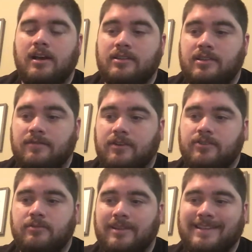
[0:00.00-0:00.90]
So the
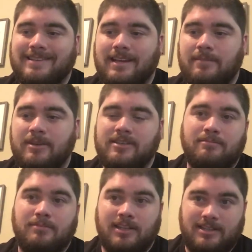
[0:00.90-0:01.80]
first one that's up is
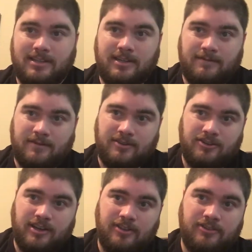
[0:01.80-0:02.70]
implicit
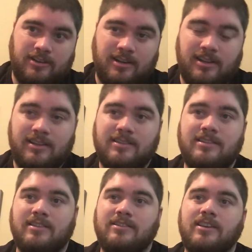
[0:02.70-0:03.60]
differentiation, and this
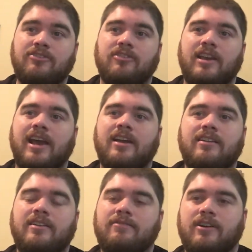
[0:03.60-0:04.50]
is essentially how to
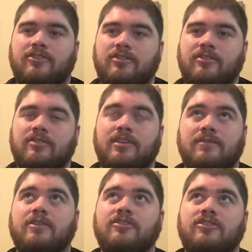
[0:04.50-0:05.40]

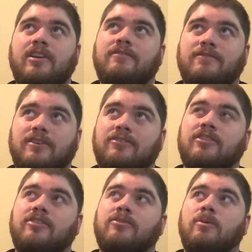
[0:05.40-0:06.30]
differentiate
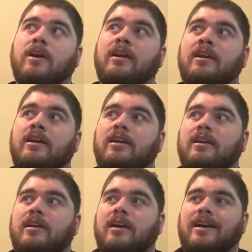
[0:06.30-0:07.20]
functions where
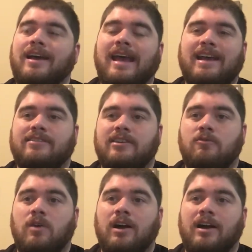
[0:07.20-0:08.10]
x
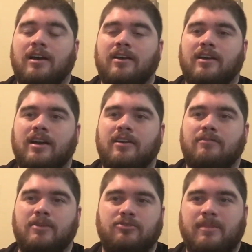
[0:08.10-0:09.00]
and y are kind of
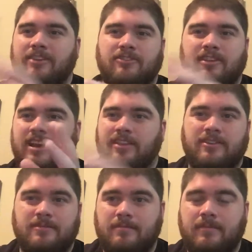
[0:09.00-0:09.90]
mismatched
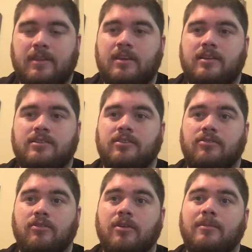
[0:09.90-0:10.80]
together. So
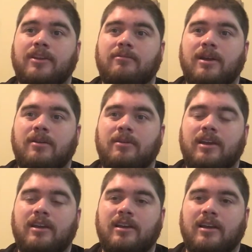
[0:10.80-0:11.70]
normally the way
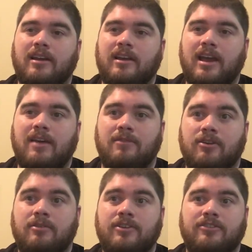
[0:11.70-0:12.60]
we have our
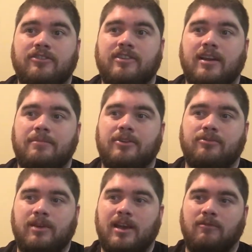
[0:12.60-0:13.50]
equation set up is
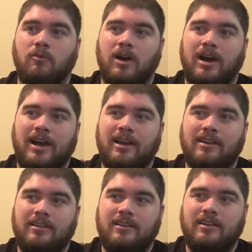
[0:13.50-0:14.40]
we have a y,
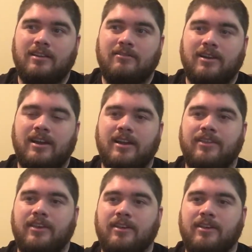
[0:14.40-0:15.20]
right, and